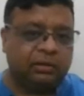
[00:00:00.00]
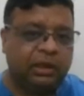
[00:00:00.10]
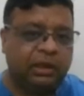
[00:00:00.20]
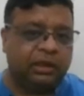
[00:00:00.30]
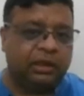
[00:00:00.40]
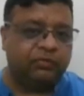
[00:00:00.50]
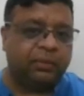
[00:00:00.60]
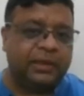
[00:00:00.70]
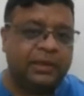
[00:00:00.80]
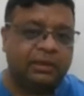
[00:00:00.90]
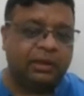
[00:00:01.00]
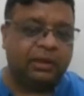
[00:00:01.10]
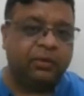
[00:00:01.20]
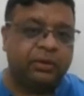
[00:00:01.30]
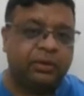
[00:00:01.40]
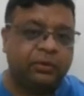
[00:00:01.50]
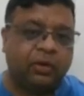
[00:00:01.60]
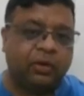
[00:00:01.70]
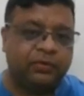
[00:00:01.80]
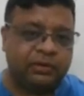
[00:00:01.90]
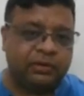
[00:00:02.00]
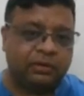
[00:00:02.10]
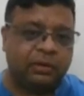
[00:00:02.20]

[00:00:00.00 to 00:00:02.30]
Think if you're basically going to your office